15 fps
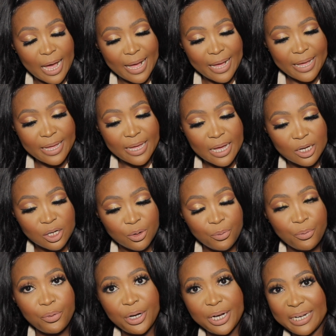I
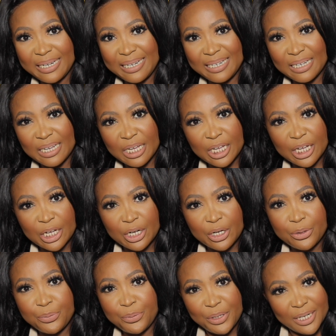really
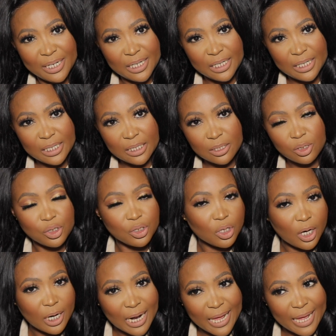do
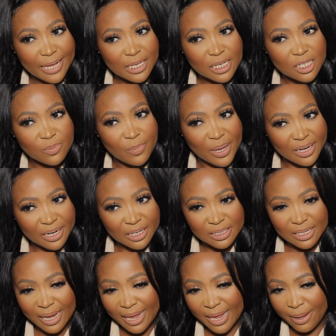not like spending
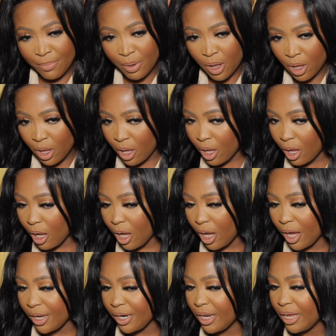time
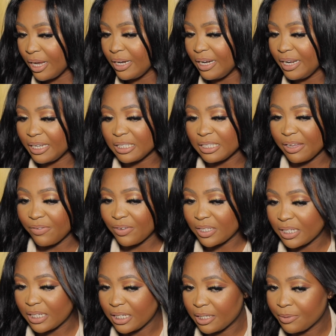on
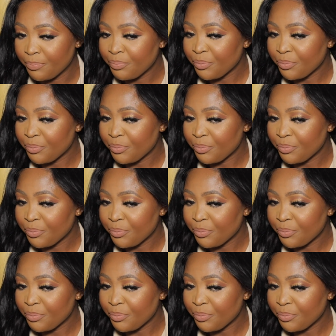negativity.